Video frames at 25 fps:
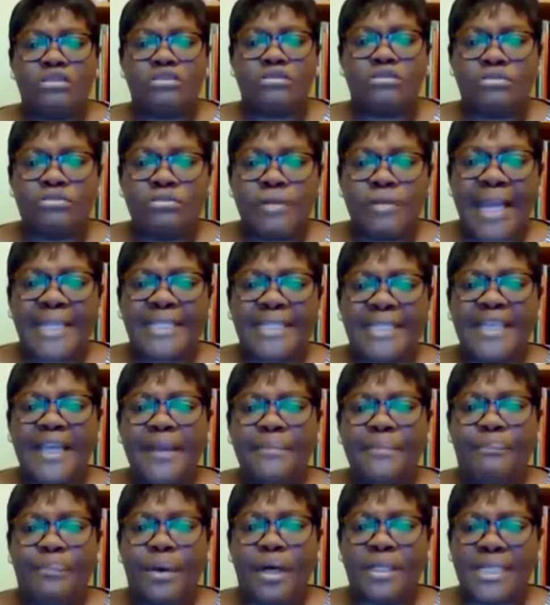great
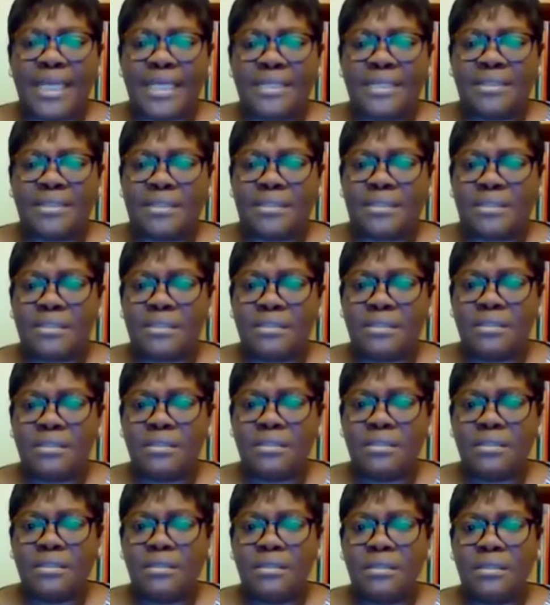importance
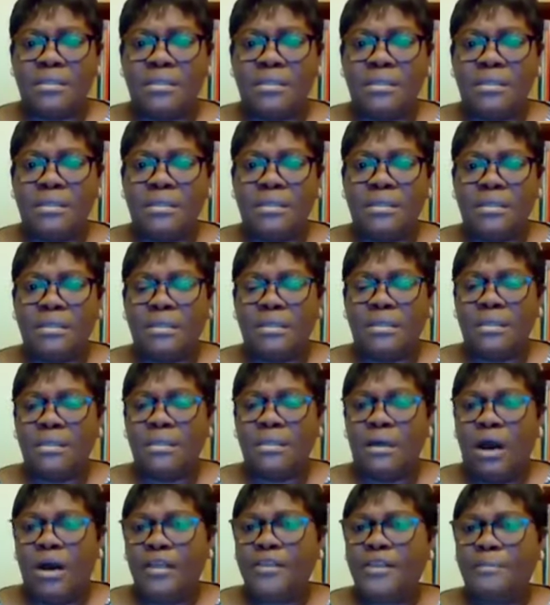
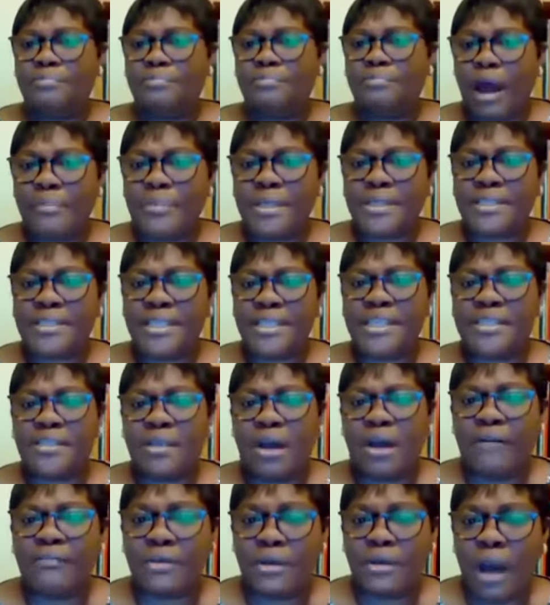on the
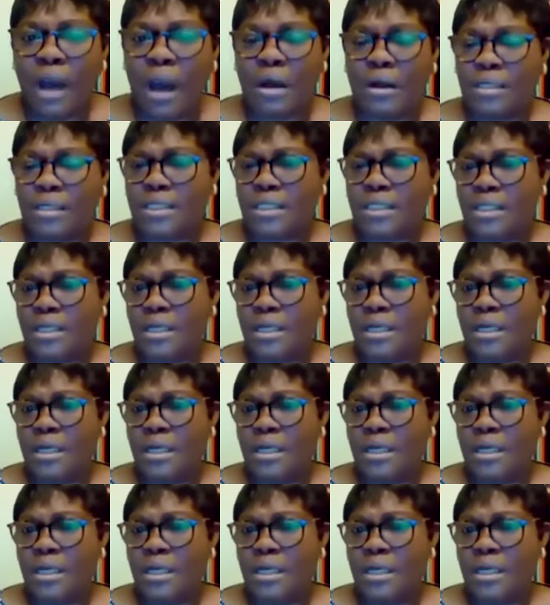promises of God.